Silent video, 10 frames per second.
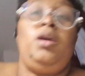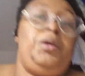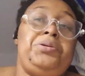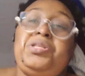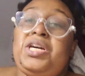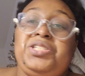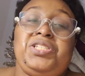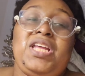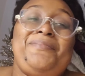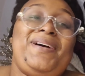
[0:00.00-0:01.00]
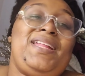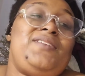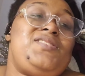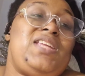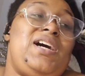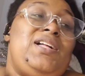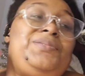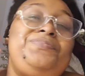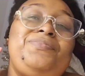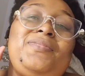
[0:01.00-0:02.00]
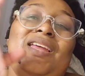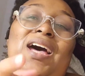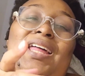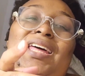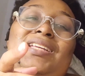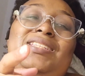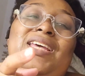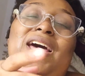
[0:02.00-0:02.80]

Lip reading: because that's just not my lifestyle. I like to